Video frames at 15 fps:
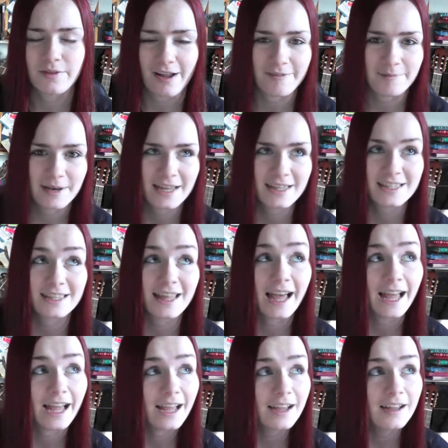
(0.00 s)
5 minutes
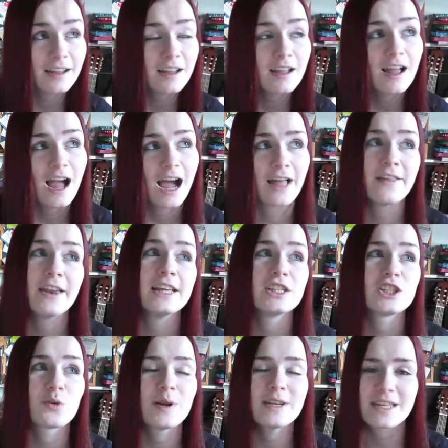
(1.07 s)
there, and then
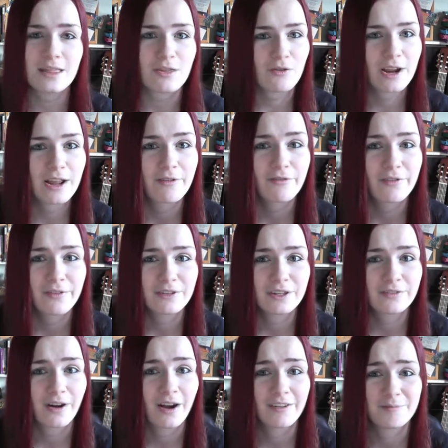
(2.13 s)
it's 23 and
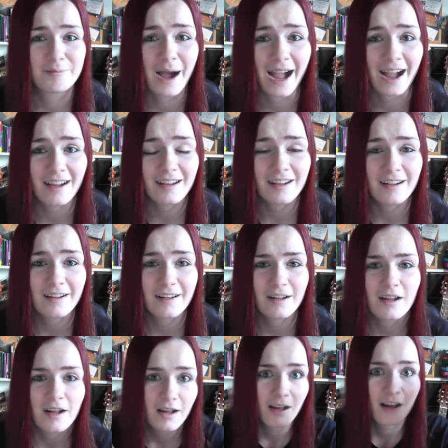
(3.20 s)
55 back.
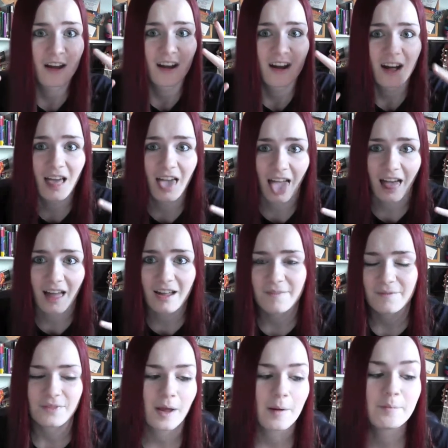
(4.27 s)
Ugh,
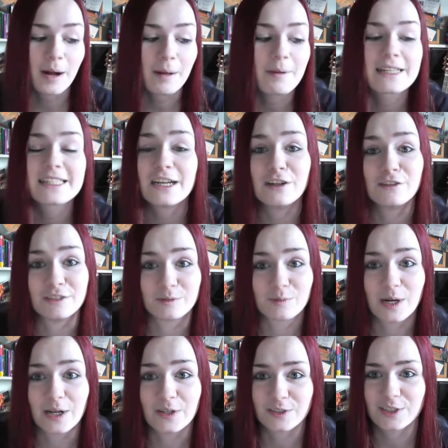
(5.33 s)
by myself as
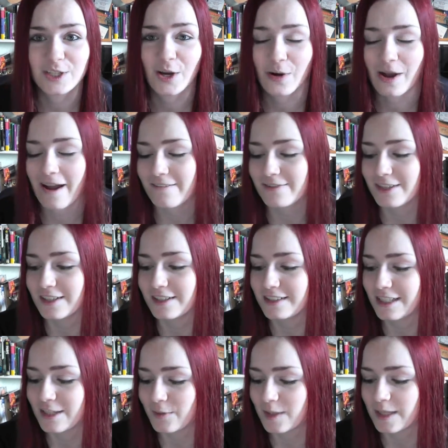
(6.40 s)
well, so I have to
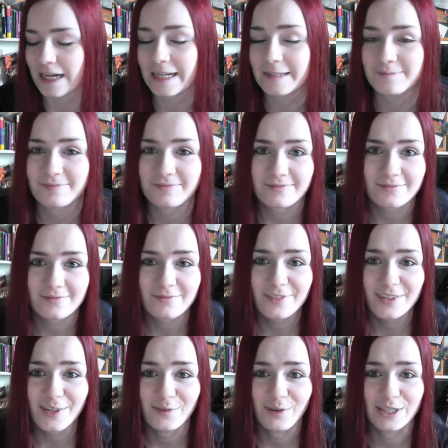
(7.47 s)
deal with that,
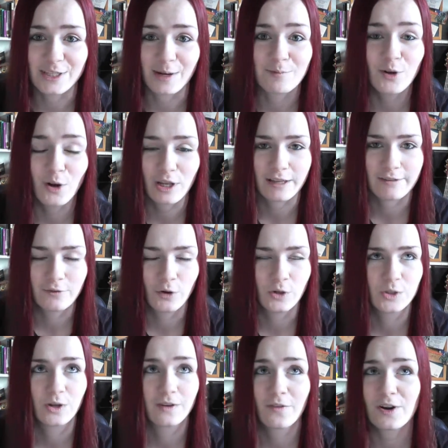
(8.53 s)
which I'm not looking
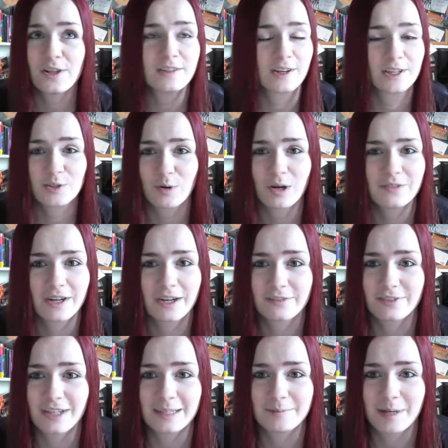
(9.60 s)
forward to. I've only done a 12-hour
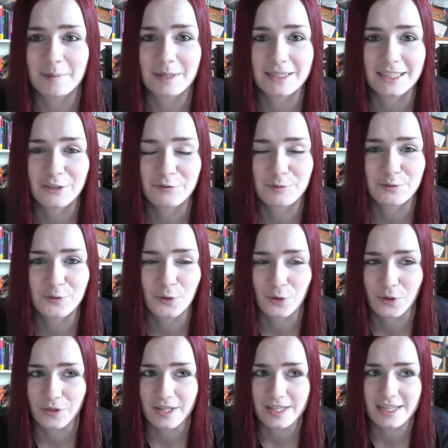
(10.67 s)
flight by myself
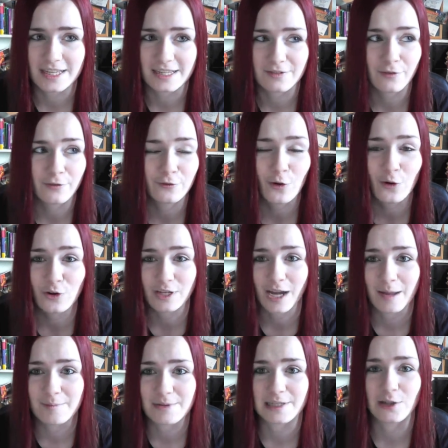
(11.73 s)
before. This is 4
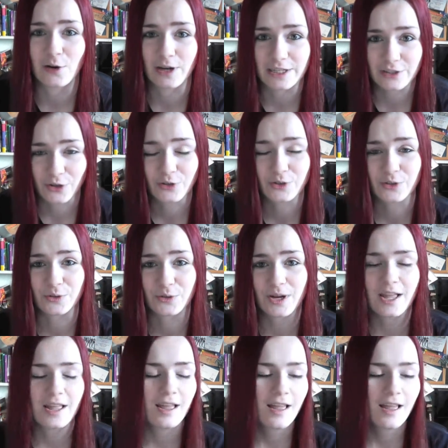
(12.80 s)
times as long in total,